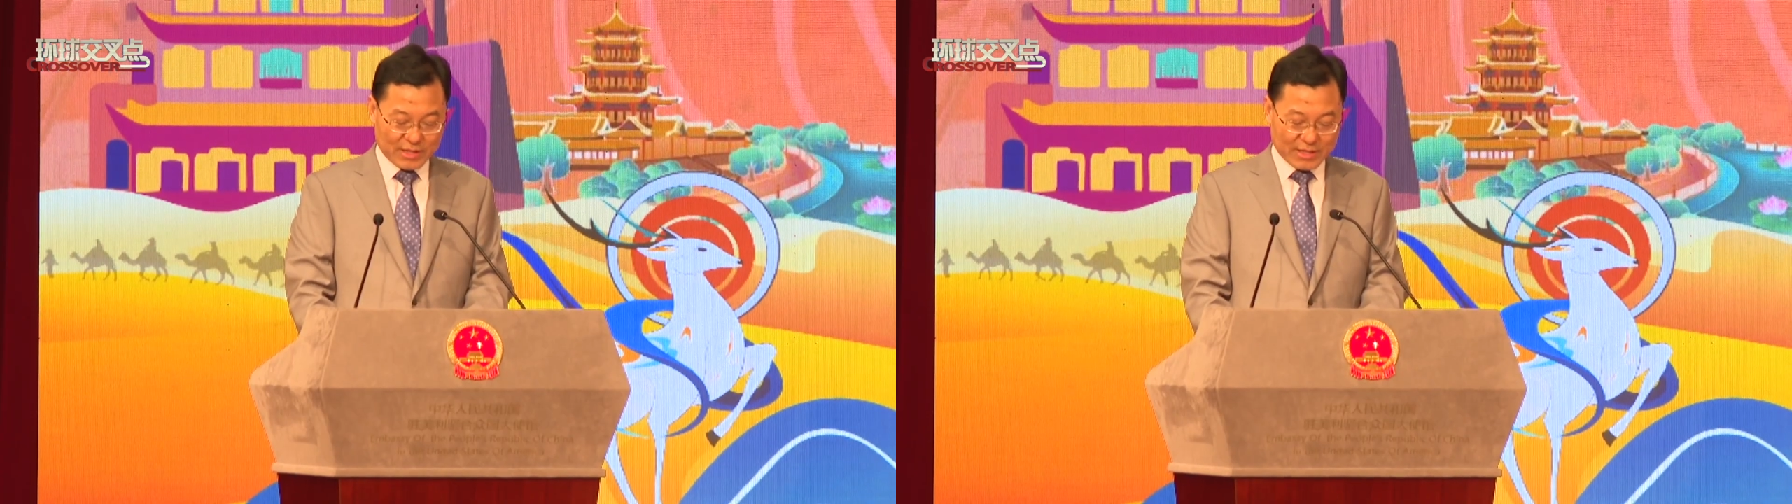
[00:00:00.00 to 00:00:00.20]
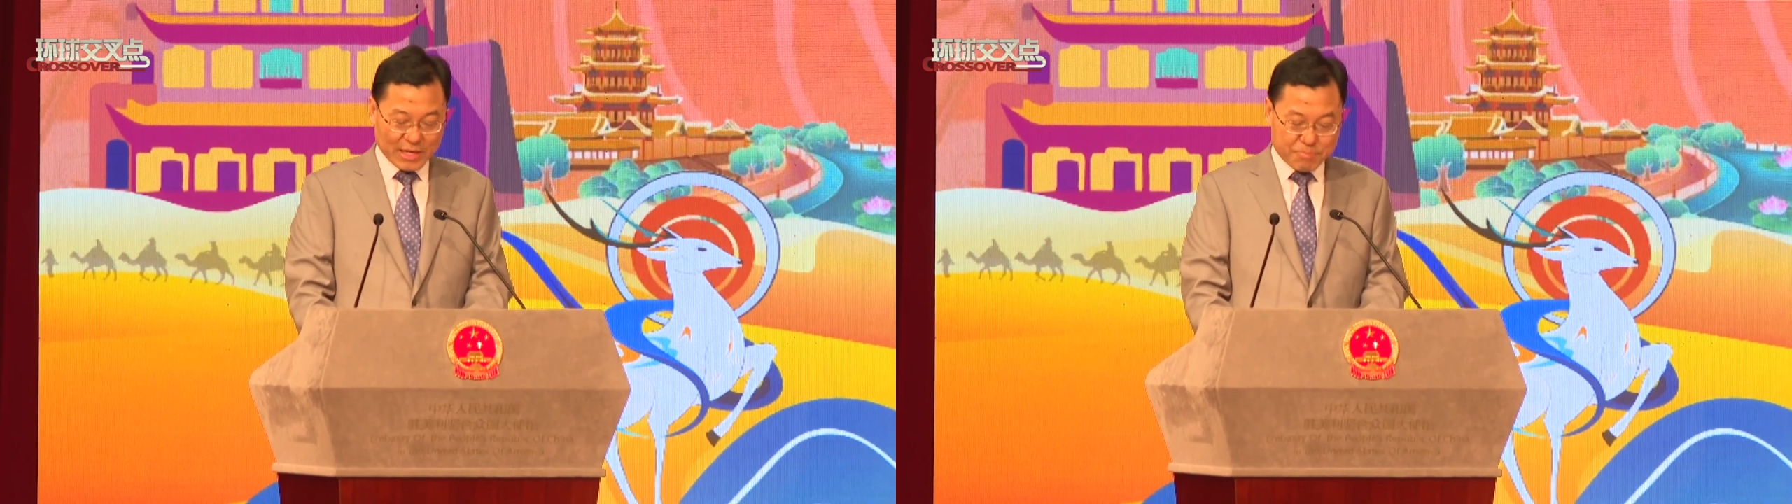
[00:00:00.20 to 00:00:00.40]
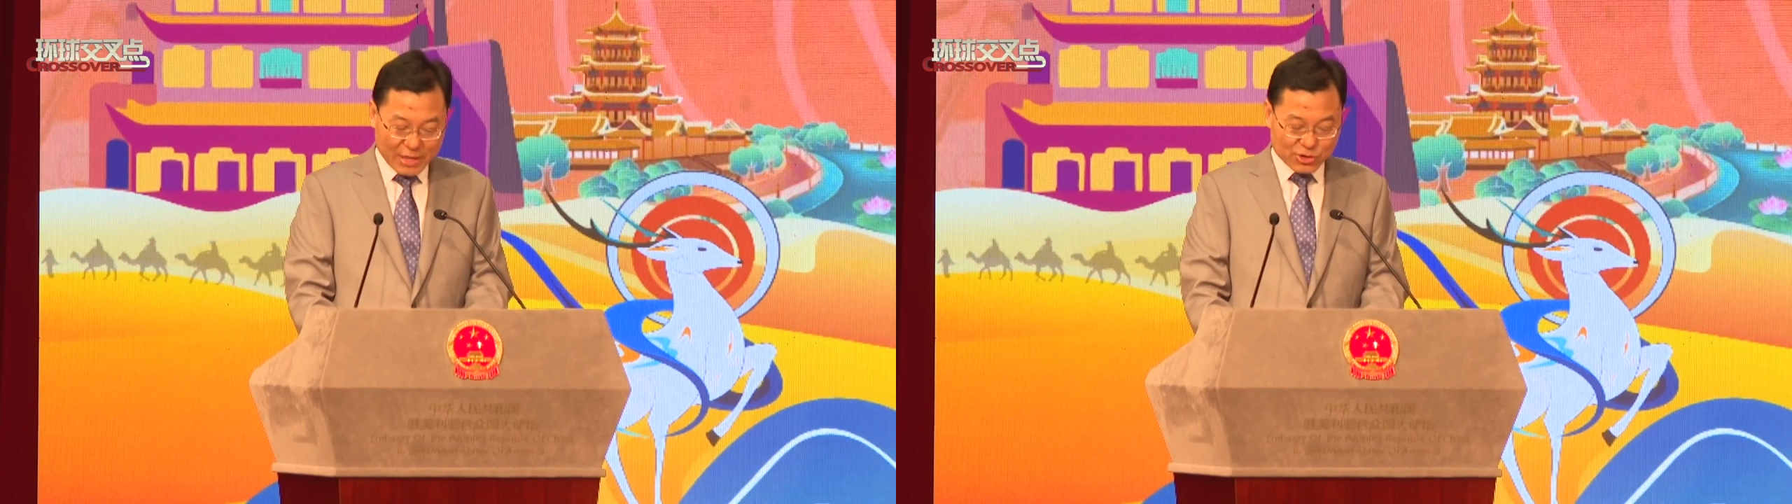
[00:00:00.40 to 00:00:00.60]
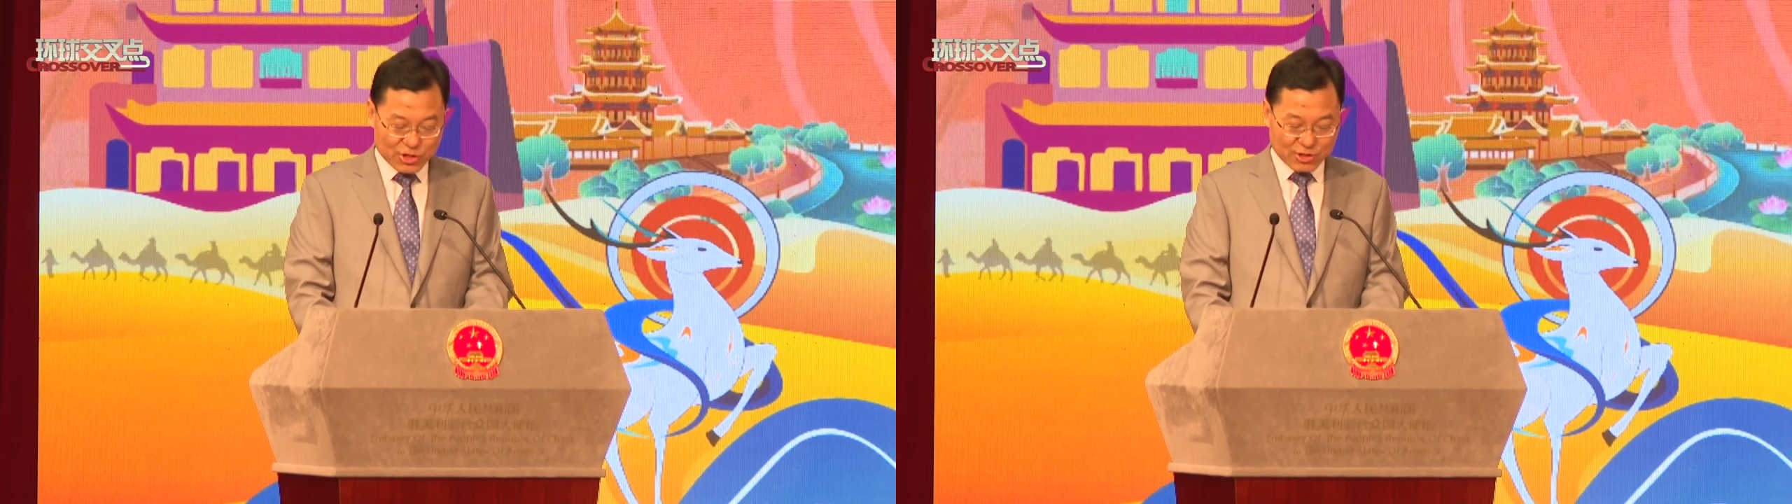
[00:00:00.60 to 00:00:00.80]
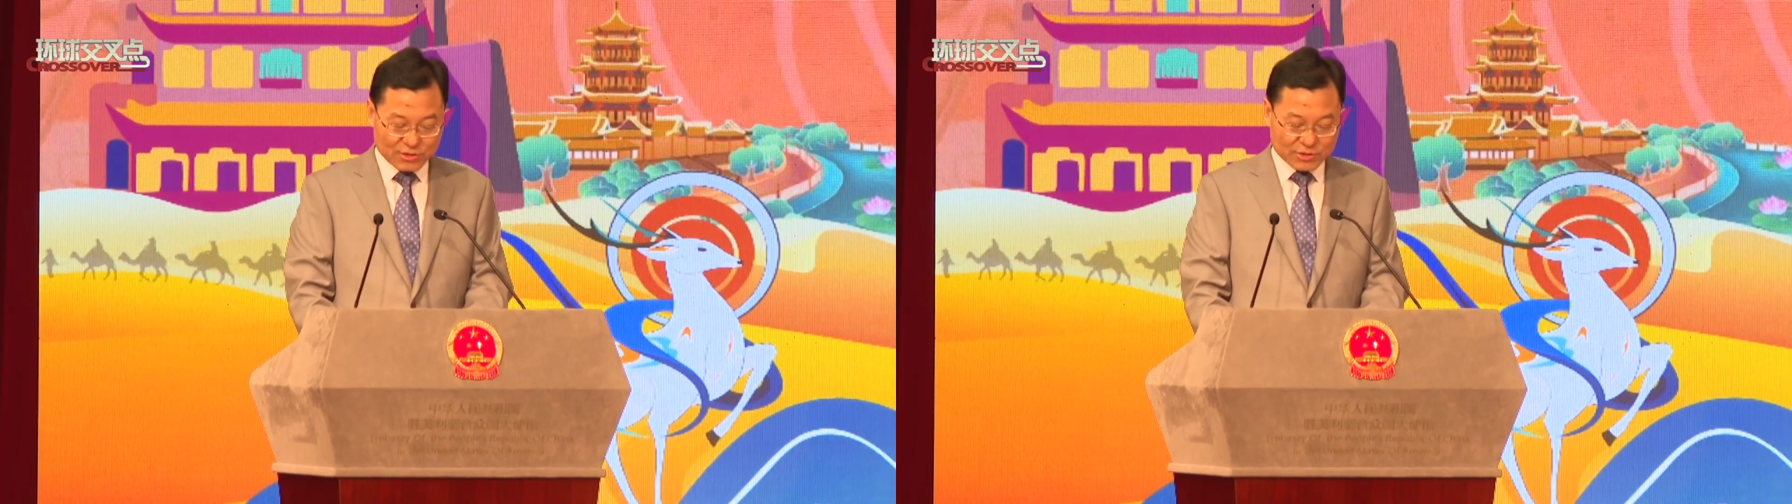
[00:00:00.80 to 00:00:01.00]
they
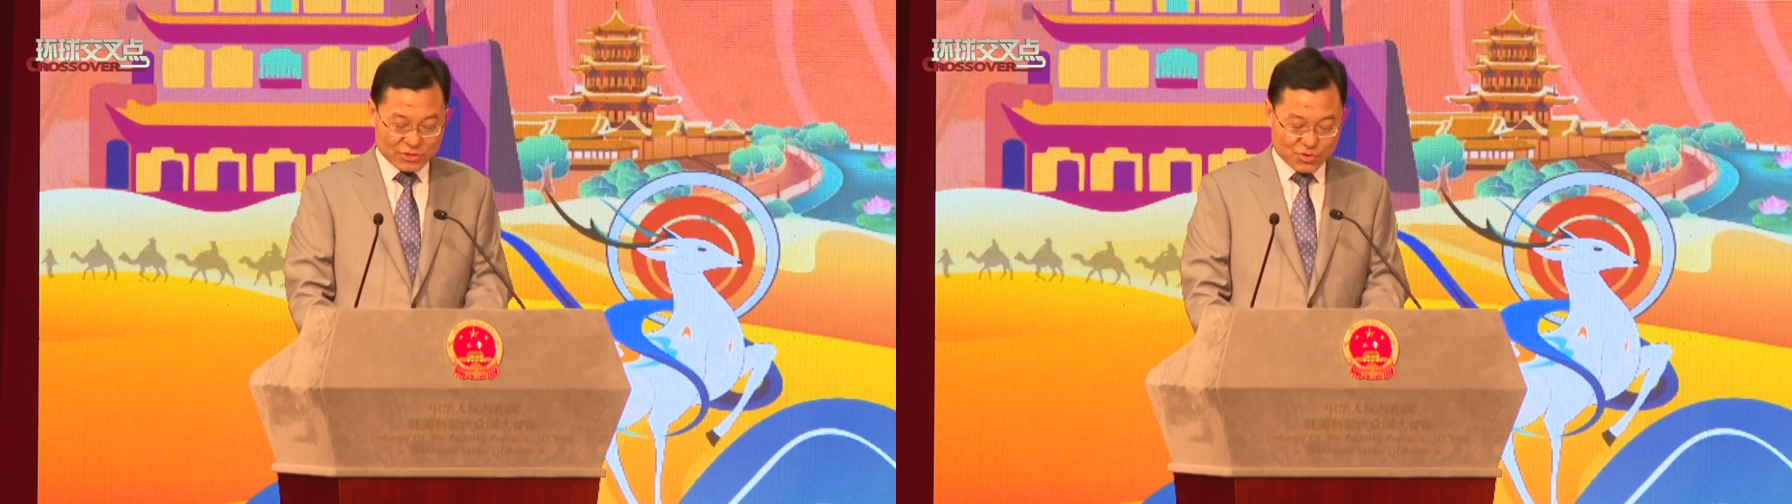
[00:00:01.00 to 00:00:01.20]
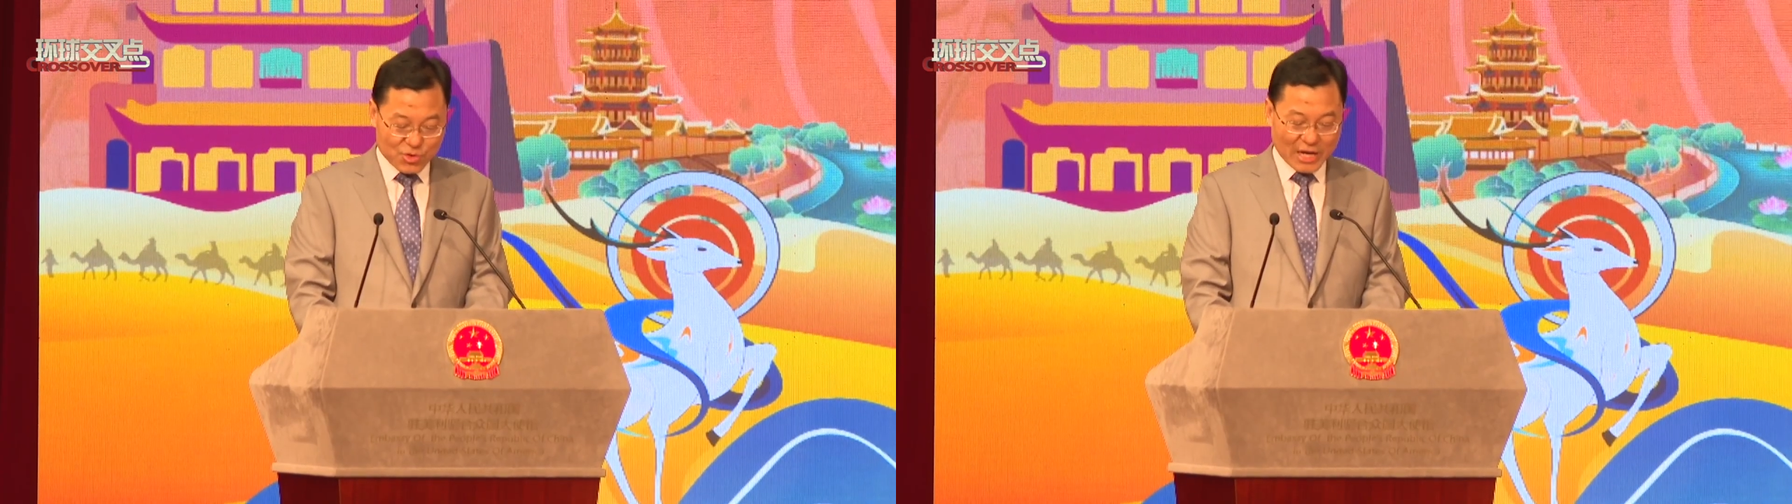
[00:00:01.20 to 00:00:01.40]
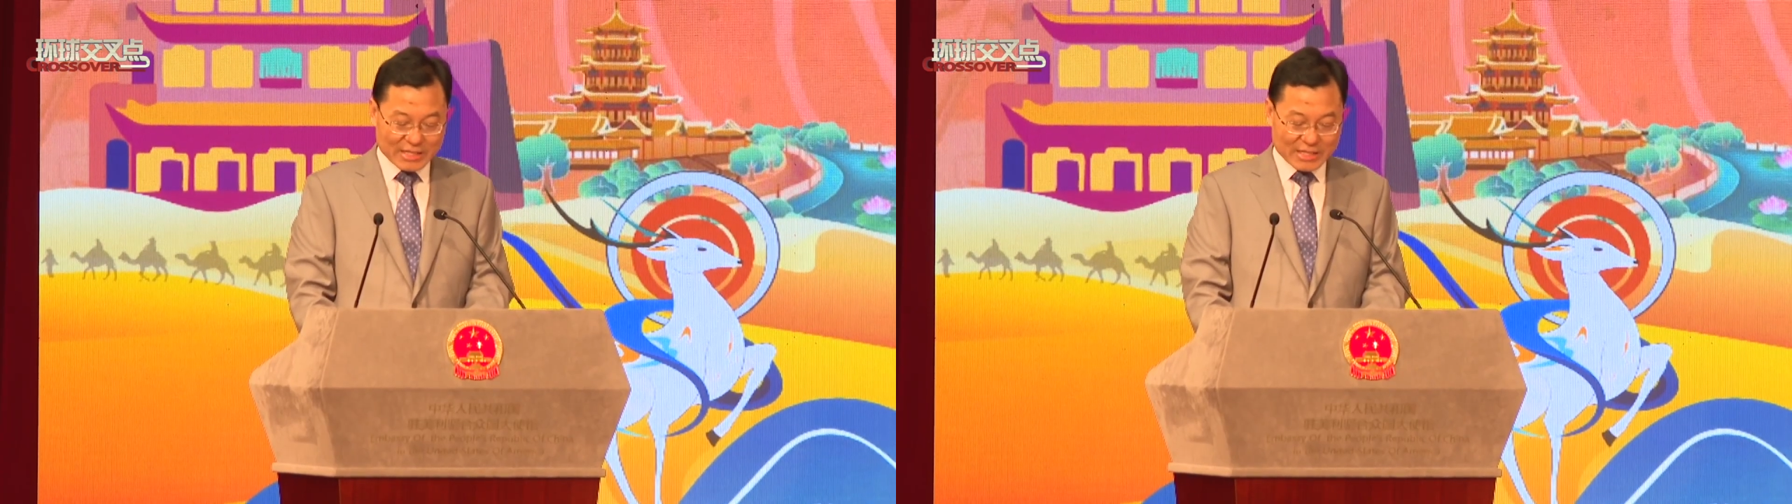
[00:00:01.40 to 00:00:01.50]
picture dry